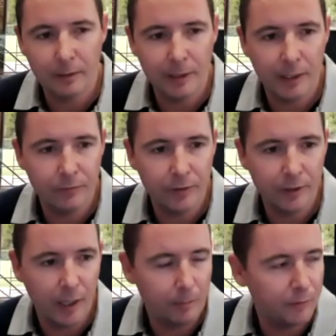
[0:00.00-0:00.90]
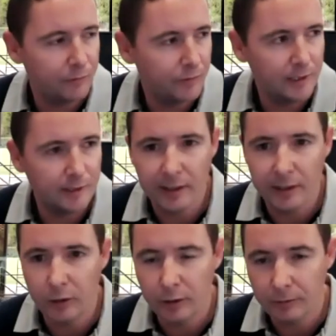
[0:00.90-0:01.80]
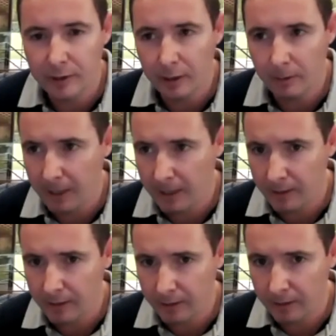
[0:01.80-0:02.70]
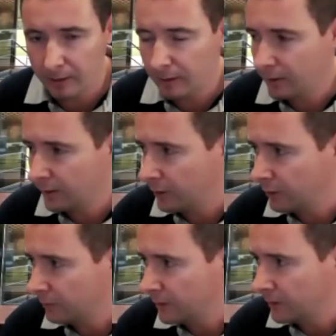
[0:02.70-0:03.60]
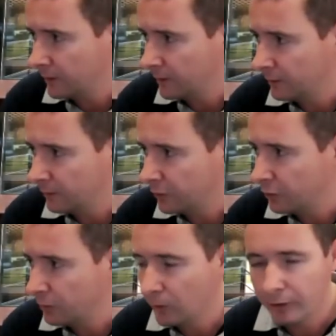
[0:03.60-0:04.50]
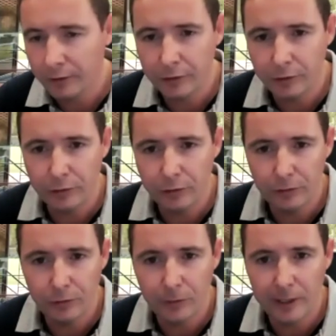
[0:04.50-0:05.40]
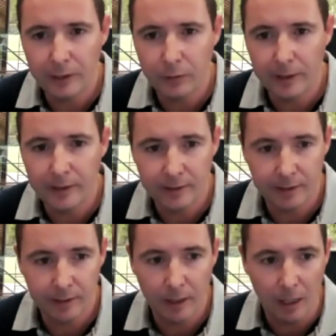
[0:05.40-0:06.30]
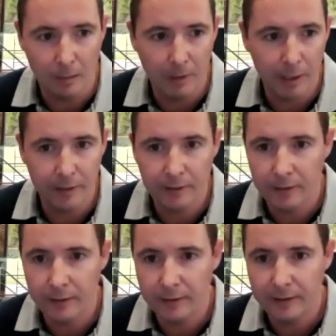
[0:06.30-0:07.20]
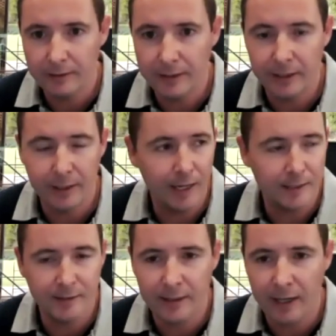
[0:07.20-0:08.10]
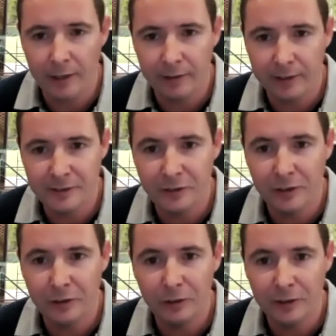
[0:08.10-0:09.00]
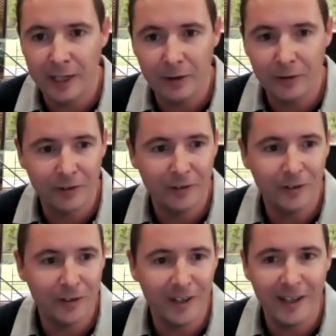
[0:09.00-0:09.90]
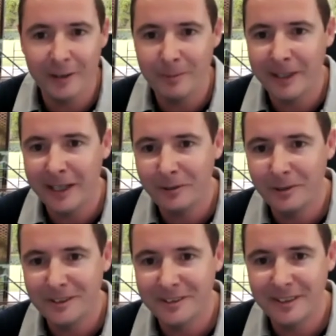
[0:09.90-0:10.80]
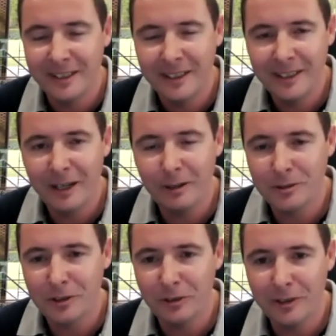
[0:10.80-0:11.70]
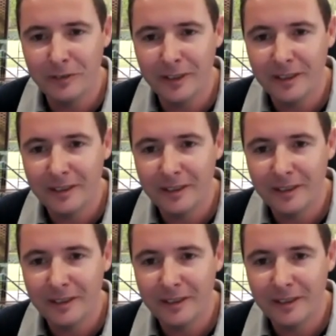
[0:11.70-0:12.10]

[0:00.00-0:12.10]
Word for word: I mean, every type of real estate owner was kind of panicking, uh, you know, in, in Q1 or Q2 2020 saying, am I the eh, asset category that's going to go down or, or not? I mean, how was, how was co-living?